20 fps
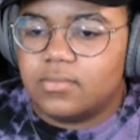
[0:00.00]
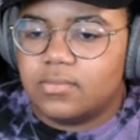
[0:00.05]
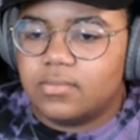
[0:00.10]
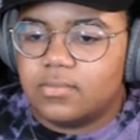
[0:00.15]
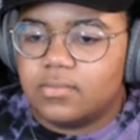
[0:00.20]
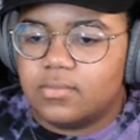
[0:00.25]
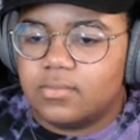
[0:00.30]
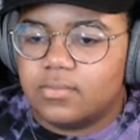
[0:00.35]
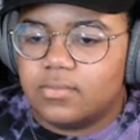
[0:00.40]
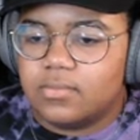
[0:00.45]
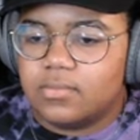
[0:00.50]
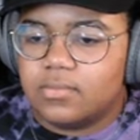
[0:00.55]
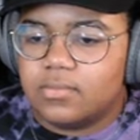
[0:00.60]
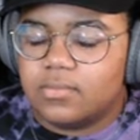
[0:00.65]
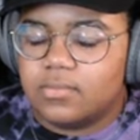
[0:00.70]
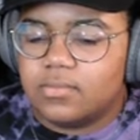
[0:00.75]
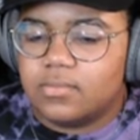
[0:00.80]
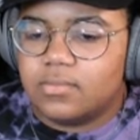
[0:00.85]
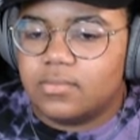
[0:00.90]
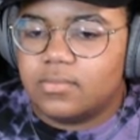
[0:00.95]

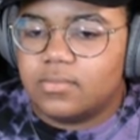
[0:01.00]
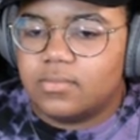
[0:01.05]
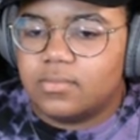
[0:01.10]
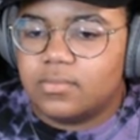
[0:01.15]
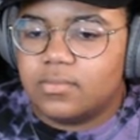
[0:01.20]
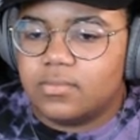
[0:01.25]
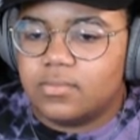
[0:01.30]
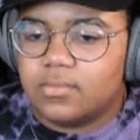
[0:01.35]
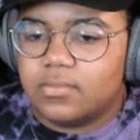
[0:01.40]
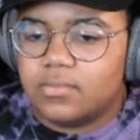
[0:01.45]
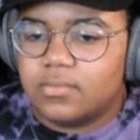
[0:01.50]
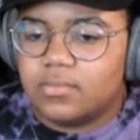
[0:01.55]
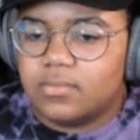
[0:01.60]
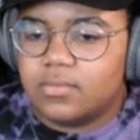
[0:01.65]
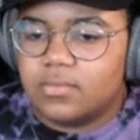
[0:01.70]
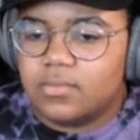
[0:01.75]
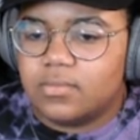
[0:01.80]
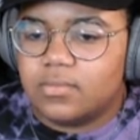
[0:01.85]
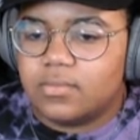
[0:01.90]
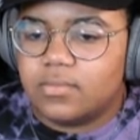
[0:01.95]

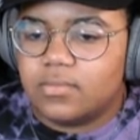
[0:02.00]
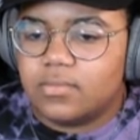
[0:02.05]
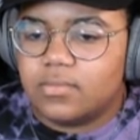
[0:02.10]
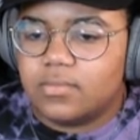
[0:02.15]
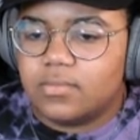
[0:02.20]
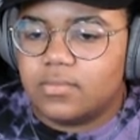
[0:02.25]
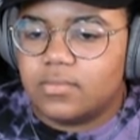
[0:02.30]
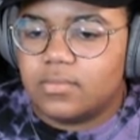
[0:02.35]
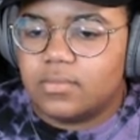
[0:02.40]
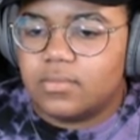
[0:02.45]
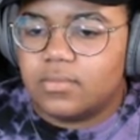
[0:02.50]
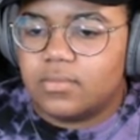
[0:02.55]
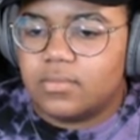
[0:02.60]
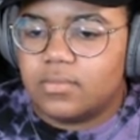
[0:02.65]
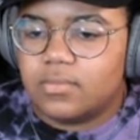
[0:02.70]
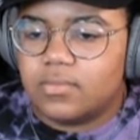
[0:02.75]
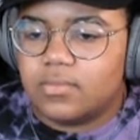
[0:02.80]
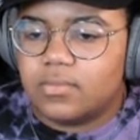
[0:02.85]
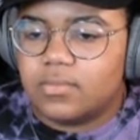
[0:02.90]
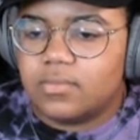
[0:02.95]

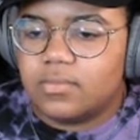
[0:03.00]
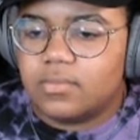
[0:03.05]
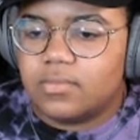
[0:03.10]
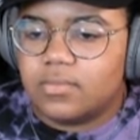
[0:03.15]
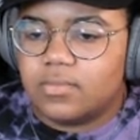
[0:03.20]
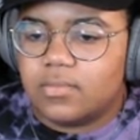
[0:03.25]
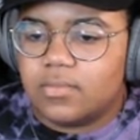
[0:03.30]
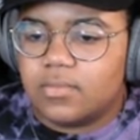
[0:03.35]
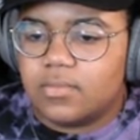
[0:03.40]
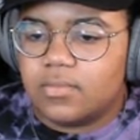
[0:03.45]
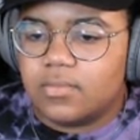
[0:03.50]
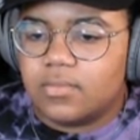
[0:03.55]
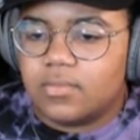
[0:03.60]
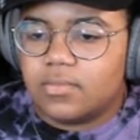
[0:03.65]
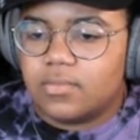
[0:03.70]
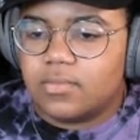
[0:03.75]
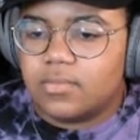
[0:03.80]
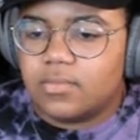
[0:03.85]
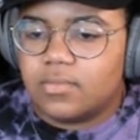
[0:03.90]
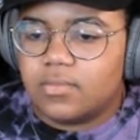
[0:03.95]

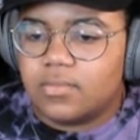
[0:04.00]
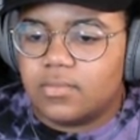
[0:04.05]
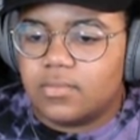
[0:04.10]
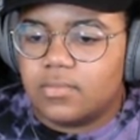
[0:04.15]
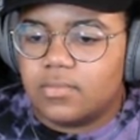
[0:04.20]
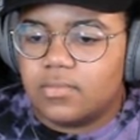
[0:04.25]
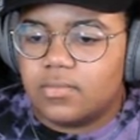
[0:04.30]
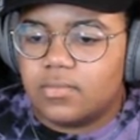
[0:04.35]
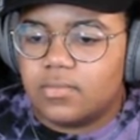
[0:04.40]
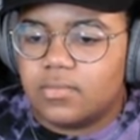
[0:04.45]
No words are spoken by the person on screen.